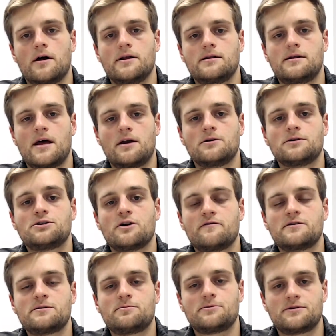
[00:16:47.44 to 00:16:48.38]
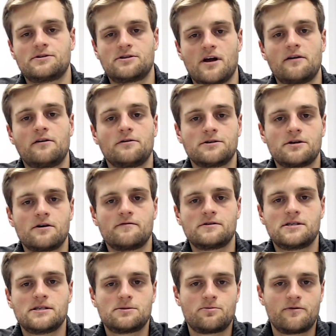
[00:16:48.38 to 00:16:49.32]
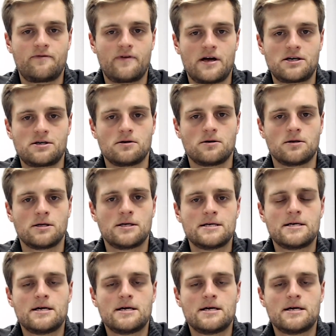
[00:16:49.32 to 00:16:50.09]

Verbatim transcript: dental service dental services professional